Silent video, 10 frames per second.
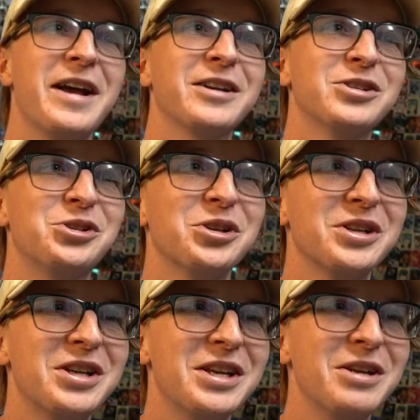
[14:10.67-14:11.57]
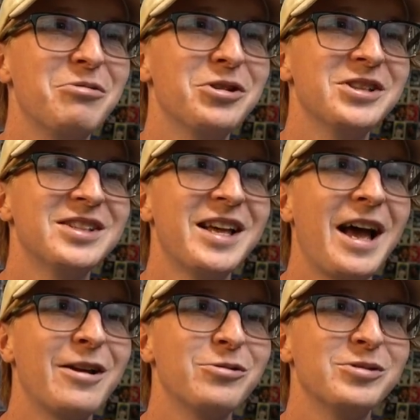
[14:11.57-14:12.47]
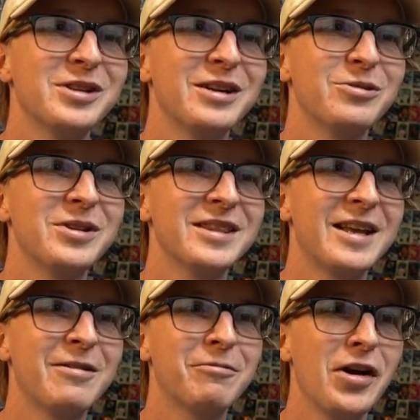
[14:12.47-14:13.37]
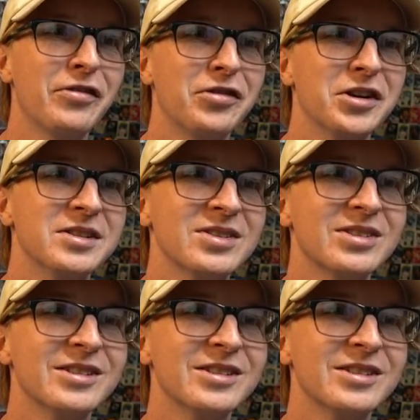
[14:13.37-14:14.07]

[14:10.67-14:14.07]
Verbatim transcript: extra key? What is that? I don't. I don't get that reference.